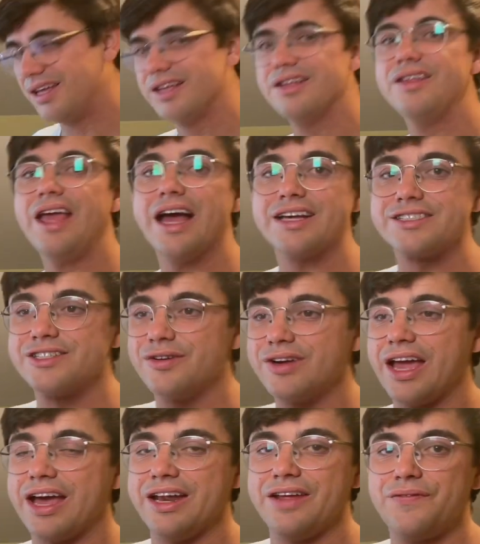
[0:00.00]
Yeah, so
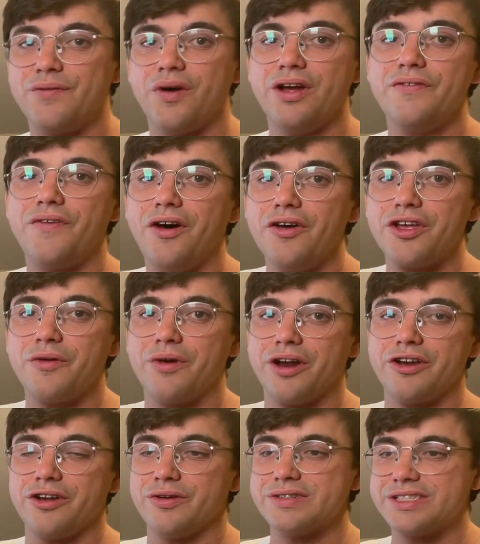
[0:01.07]
again, if all you
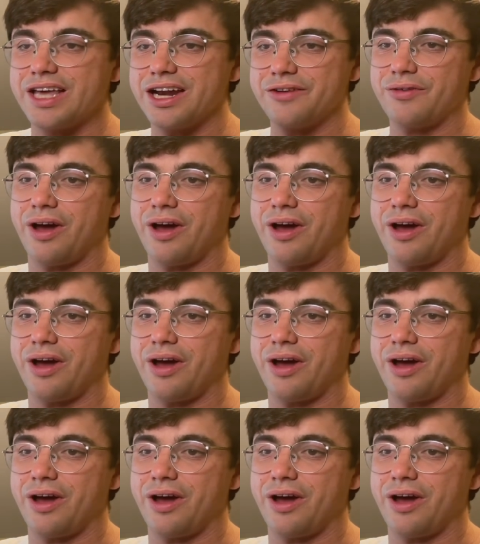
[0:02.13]
want to do is get a